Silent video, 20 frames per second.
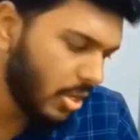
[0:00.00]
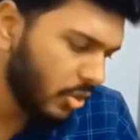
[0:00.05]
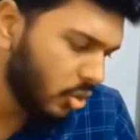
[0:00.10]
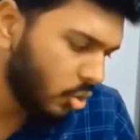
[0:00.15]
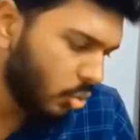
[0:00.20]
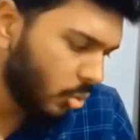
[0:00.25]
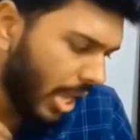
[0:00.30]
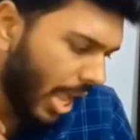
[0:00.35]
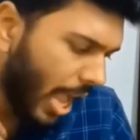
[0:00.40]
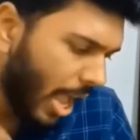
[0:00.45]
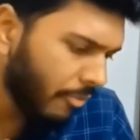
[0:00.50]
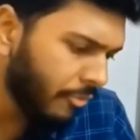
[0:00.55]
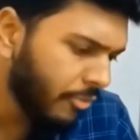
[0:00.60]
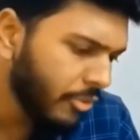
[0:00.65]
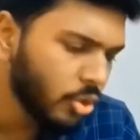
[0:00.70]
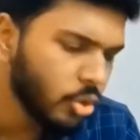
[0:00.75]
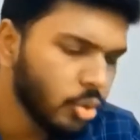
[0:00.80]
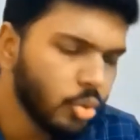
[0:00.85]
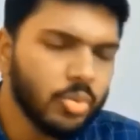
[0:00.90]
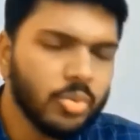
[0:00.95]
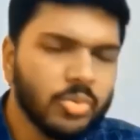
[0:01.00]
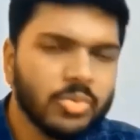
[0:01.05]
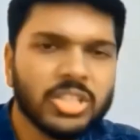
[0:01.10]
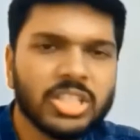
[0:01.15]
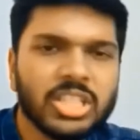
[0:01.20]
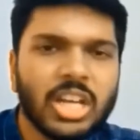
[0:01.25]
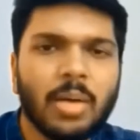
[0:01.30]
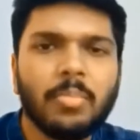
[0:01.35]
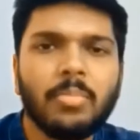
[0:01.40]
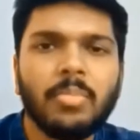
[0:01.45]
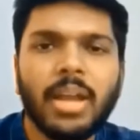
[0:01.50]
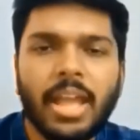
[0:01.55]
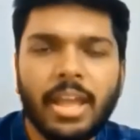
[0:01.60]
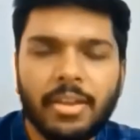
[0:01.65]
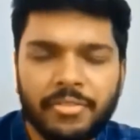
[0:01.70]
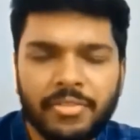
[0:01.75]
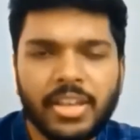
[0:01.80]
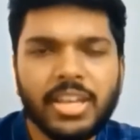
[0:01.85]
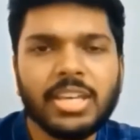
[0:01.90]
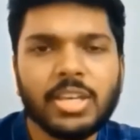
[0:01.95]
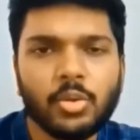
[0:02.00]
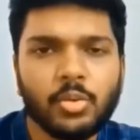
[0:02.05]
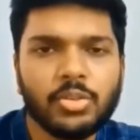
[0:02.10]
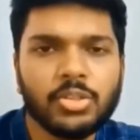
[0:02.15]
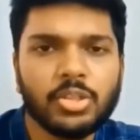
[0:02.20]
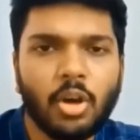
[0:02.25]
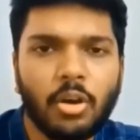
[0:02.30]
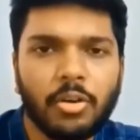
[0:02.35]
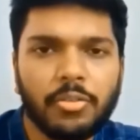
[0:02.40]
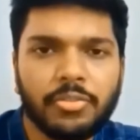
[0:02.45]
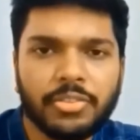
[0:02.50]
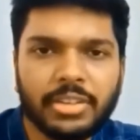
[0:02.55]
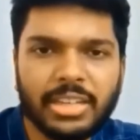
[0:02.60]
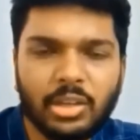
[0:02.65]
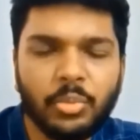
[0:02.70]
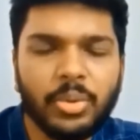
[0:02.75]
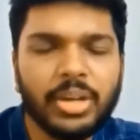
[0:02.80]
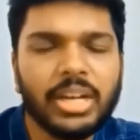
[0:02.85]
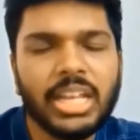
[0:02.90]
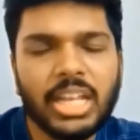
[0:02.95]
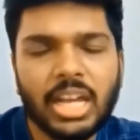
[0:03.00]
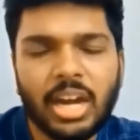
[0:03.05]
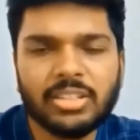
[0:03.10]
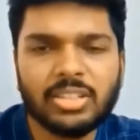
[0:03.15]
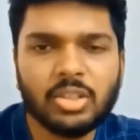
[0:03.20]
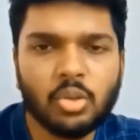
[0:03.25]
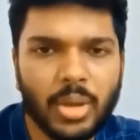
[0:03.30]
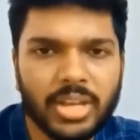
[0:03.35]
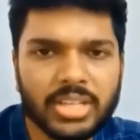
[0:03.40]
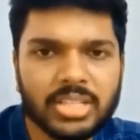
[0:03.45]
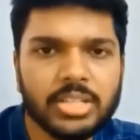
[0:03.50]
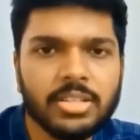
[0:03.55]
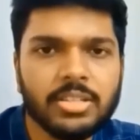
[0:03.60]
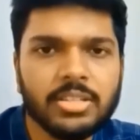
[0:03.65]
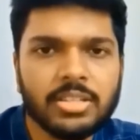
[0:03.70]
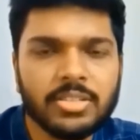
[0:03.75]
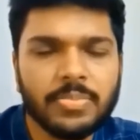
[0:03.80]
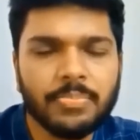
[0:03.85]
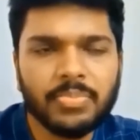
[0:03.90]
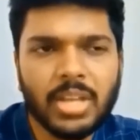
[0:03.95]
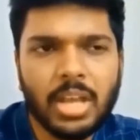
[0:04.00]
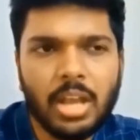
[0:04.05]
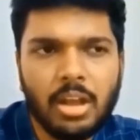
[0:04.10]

So I have for you some FAQs or frequently asked questions